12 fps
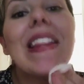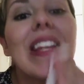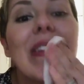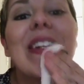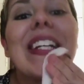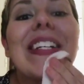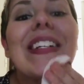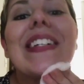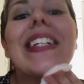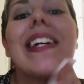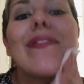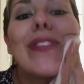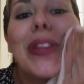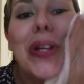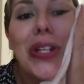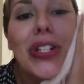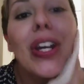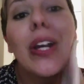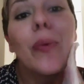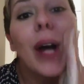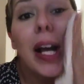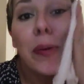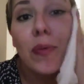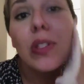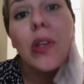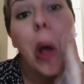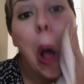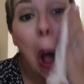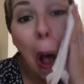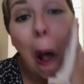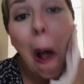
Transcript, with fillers: And then we took it off with these shine wipes.